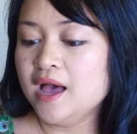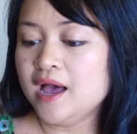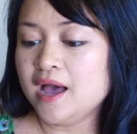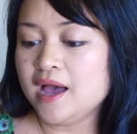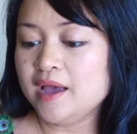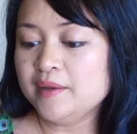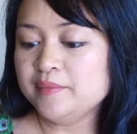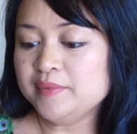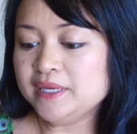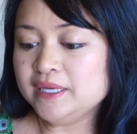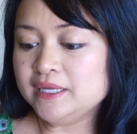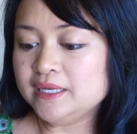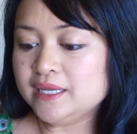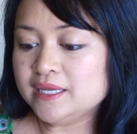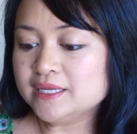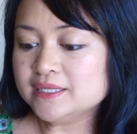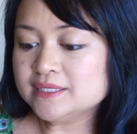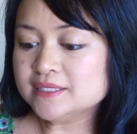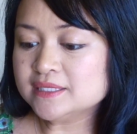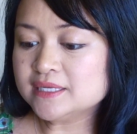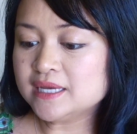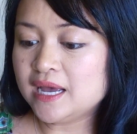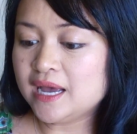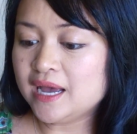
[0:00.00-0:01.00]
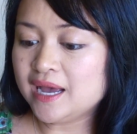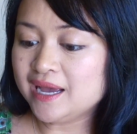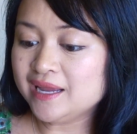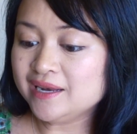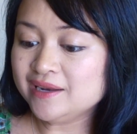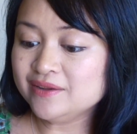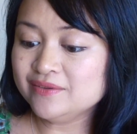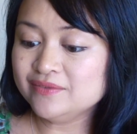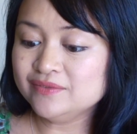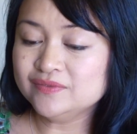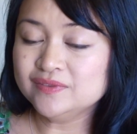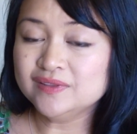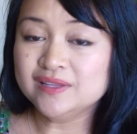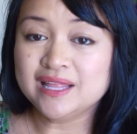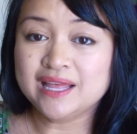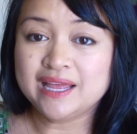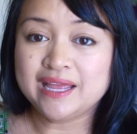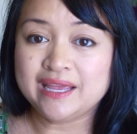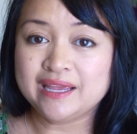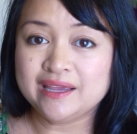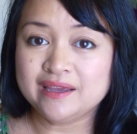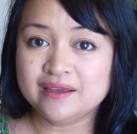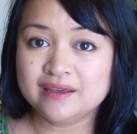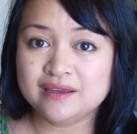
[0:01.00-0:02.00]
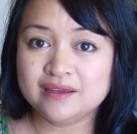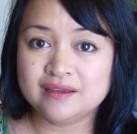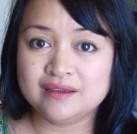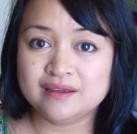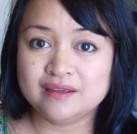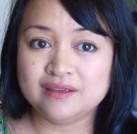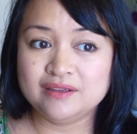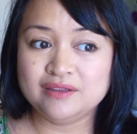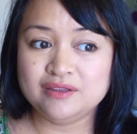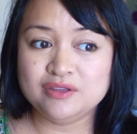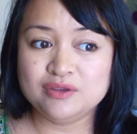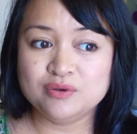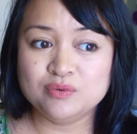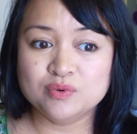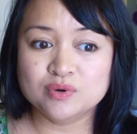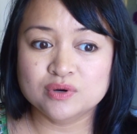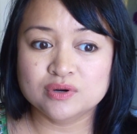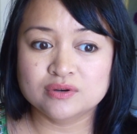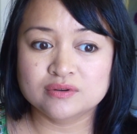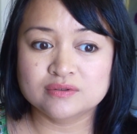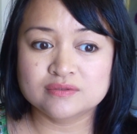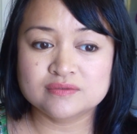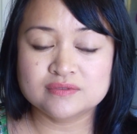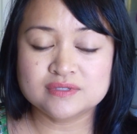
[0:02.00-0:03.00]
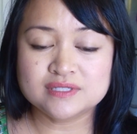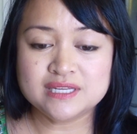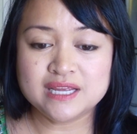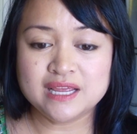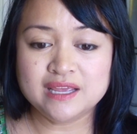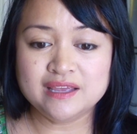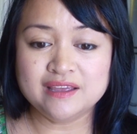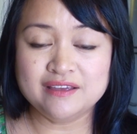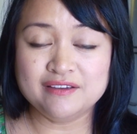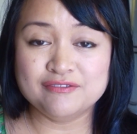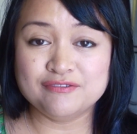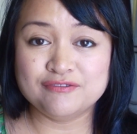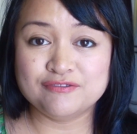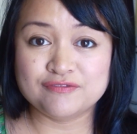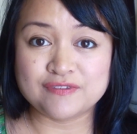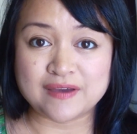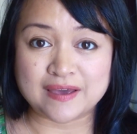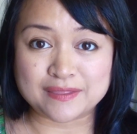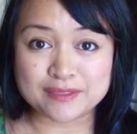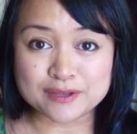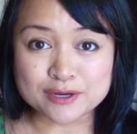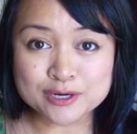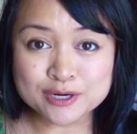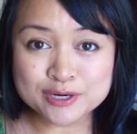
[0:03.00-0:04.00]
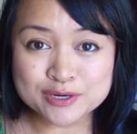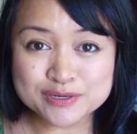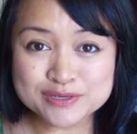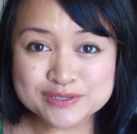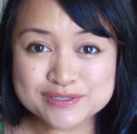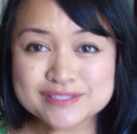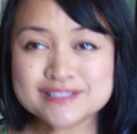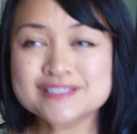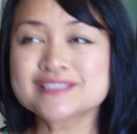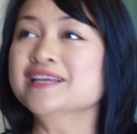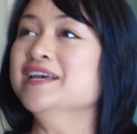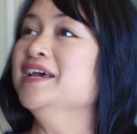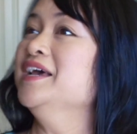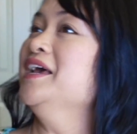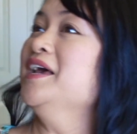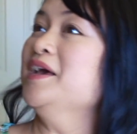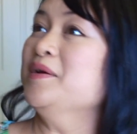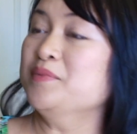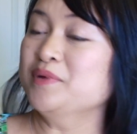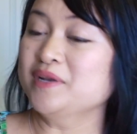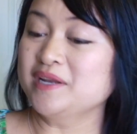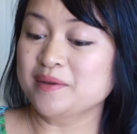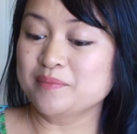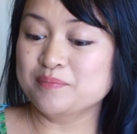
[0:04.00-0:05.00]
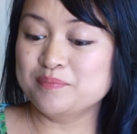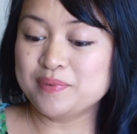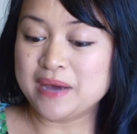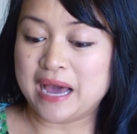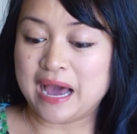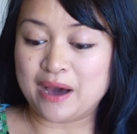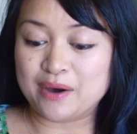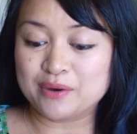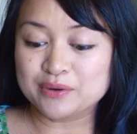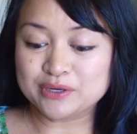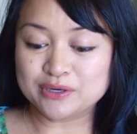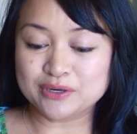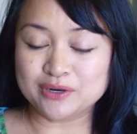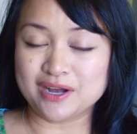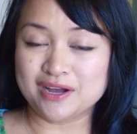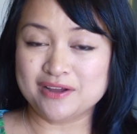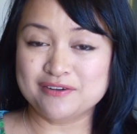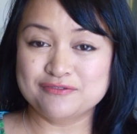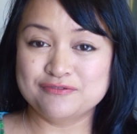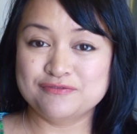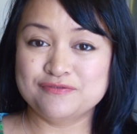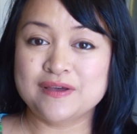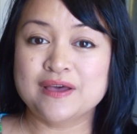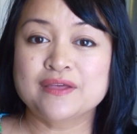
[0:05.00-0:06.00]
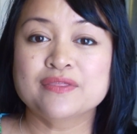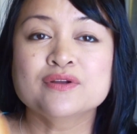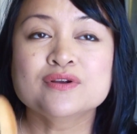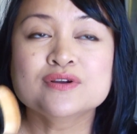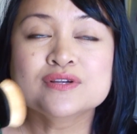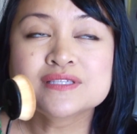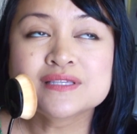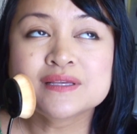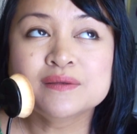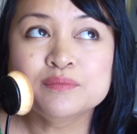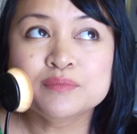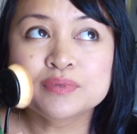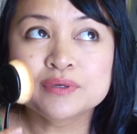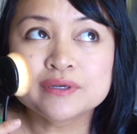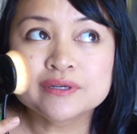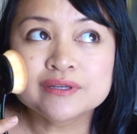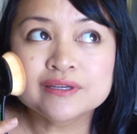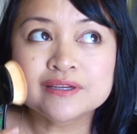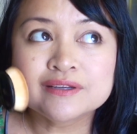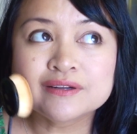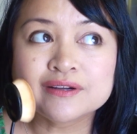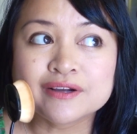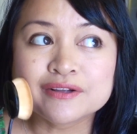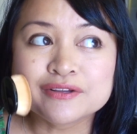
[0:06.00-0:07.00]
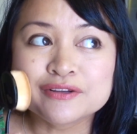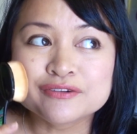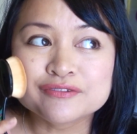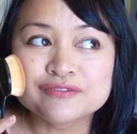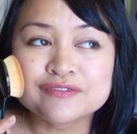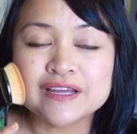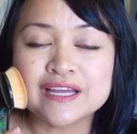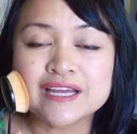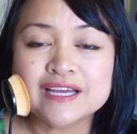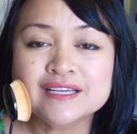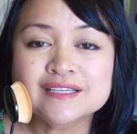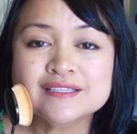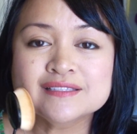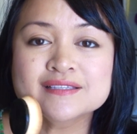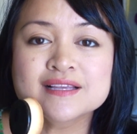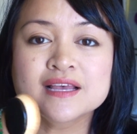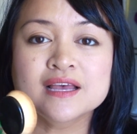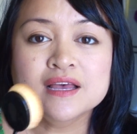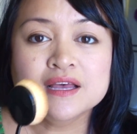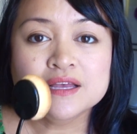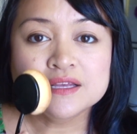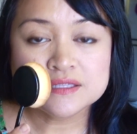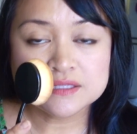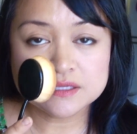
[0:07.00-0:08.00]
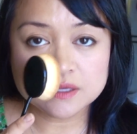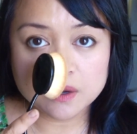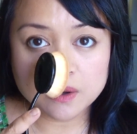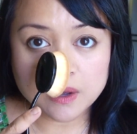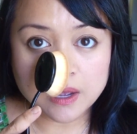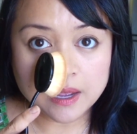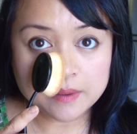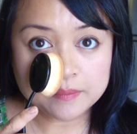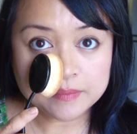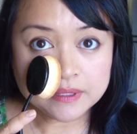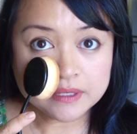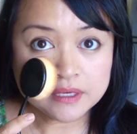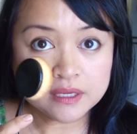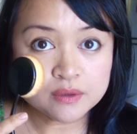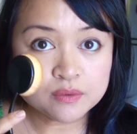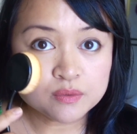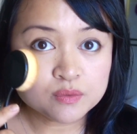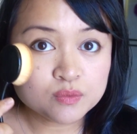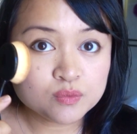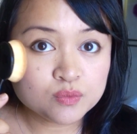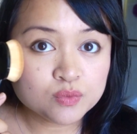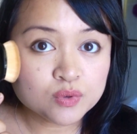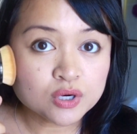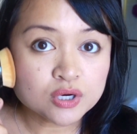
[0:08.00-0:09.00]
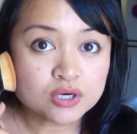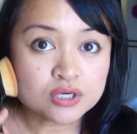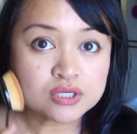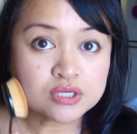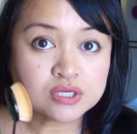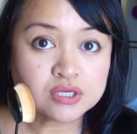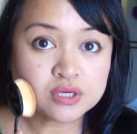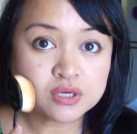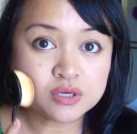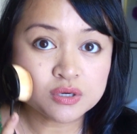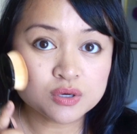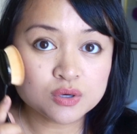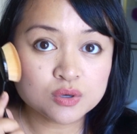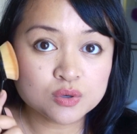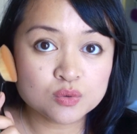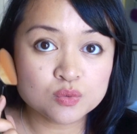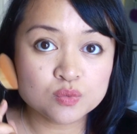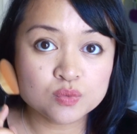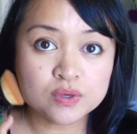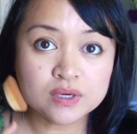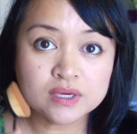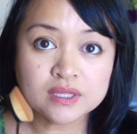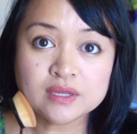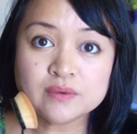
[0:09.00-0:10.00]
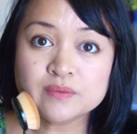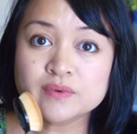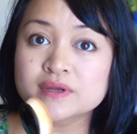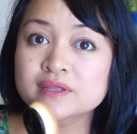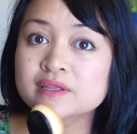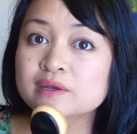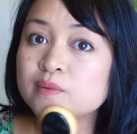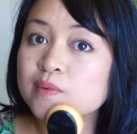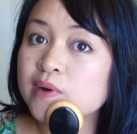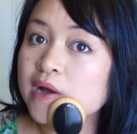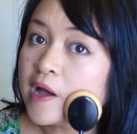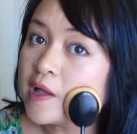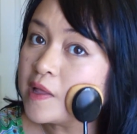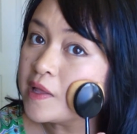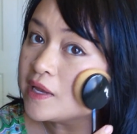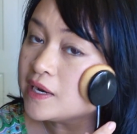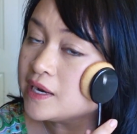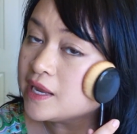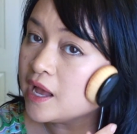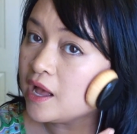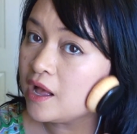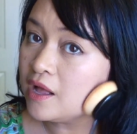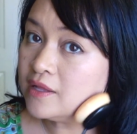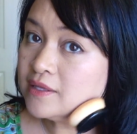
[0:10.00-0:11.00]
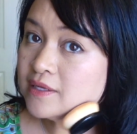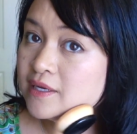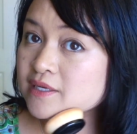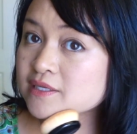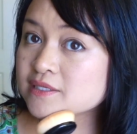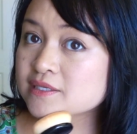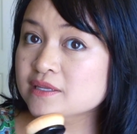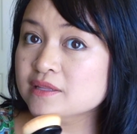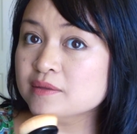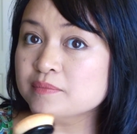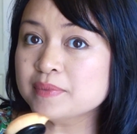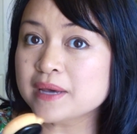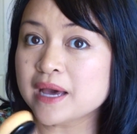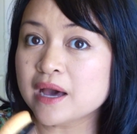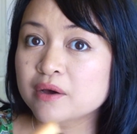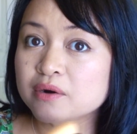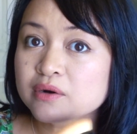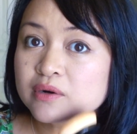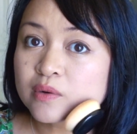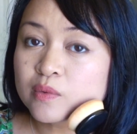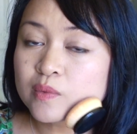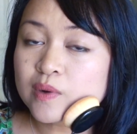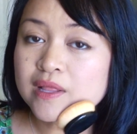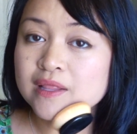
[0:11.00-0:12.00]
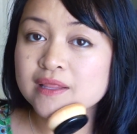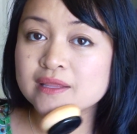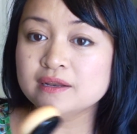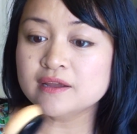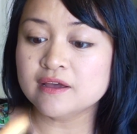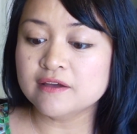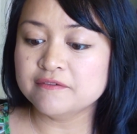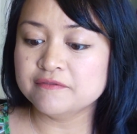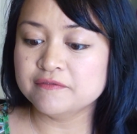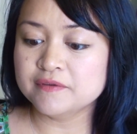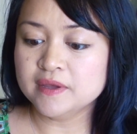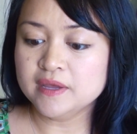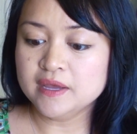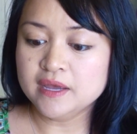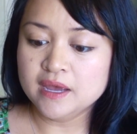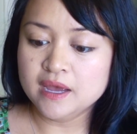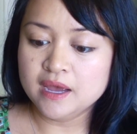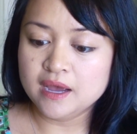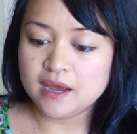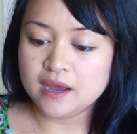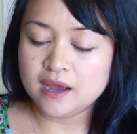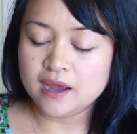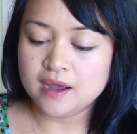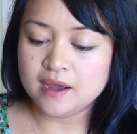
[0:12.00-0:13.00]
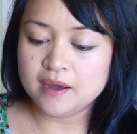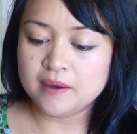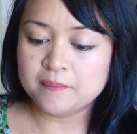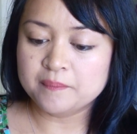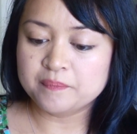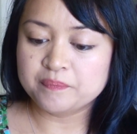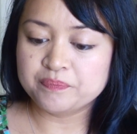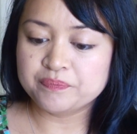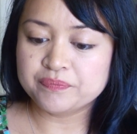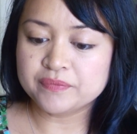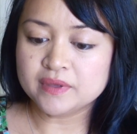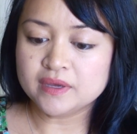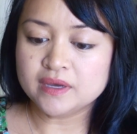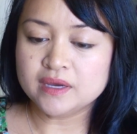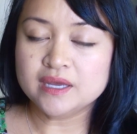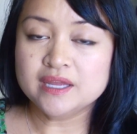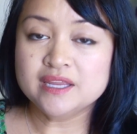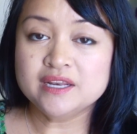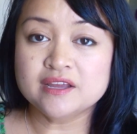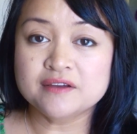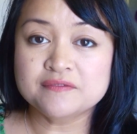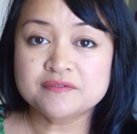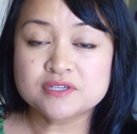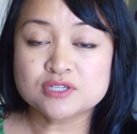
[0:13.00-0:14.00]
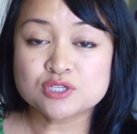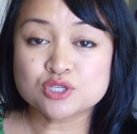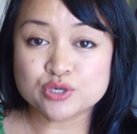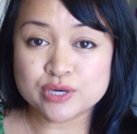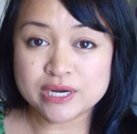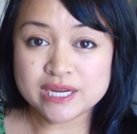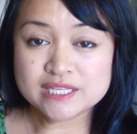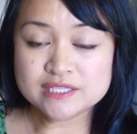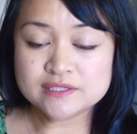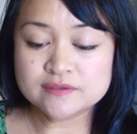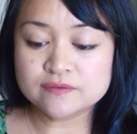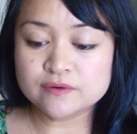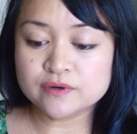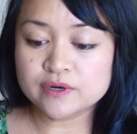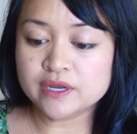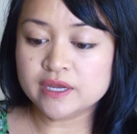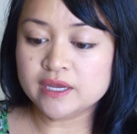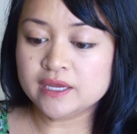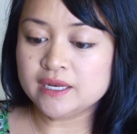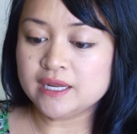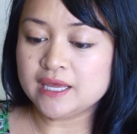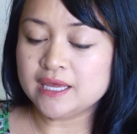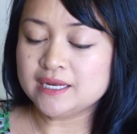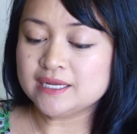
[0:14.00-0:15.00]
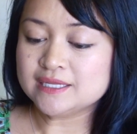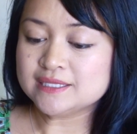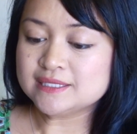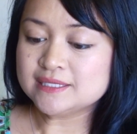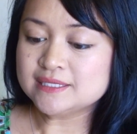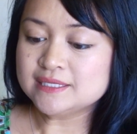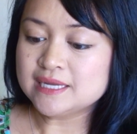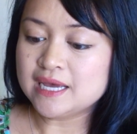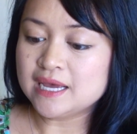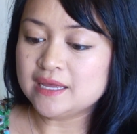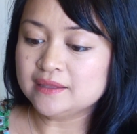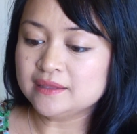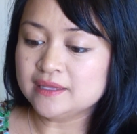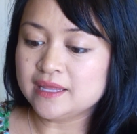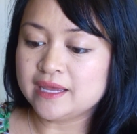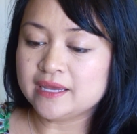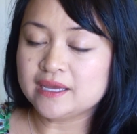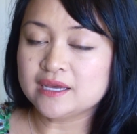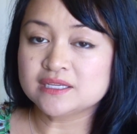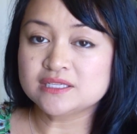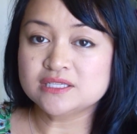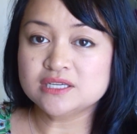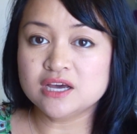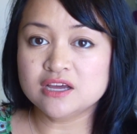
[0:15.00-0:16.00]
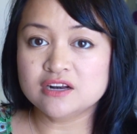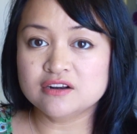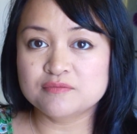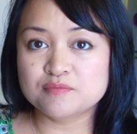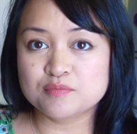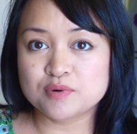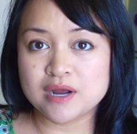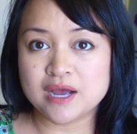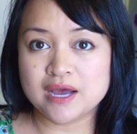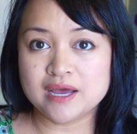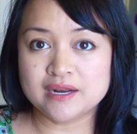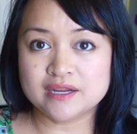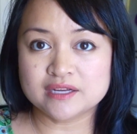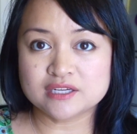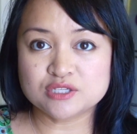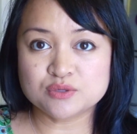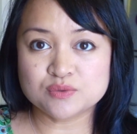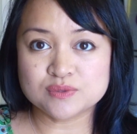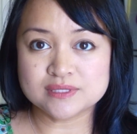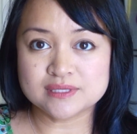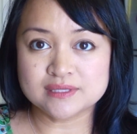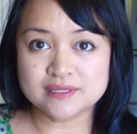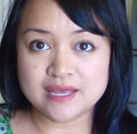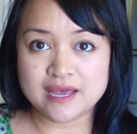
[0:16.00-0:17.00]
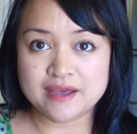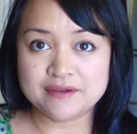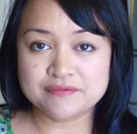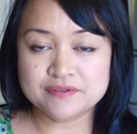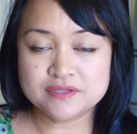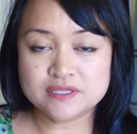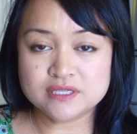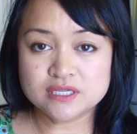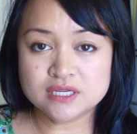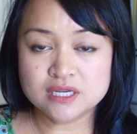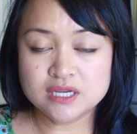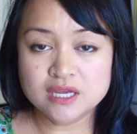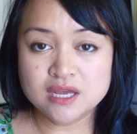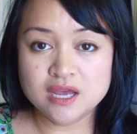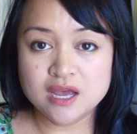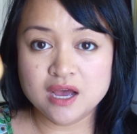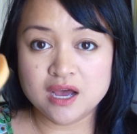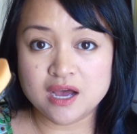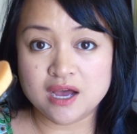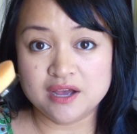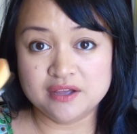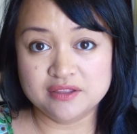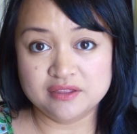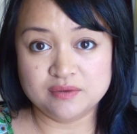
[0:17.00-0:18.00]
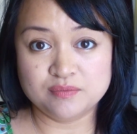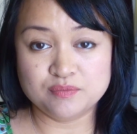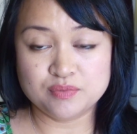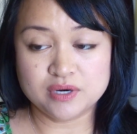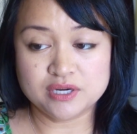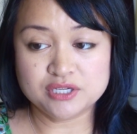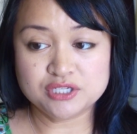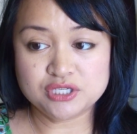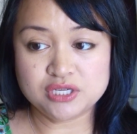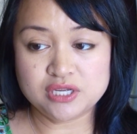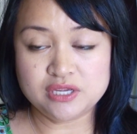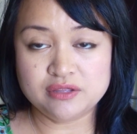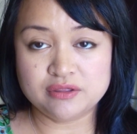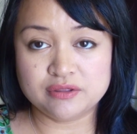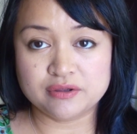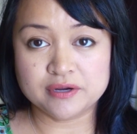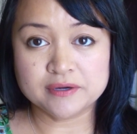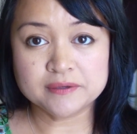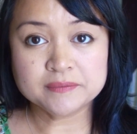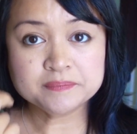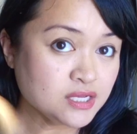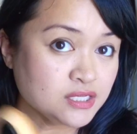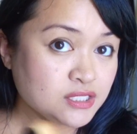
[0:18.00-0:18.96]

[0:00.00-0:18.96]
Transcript: I mean, it's kind of like you were taking feathers and putting powder on feathers and putting it on your face. So, I mean, it worked really, really well. It held onto the powder well enough, enough to transfer it, and it's not like a ton of product was left on the brush either.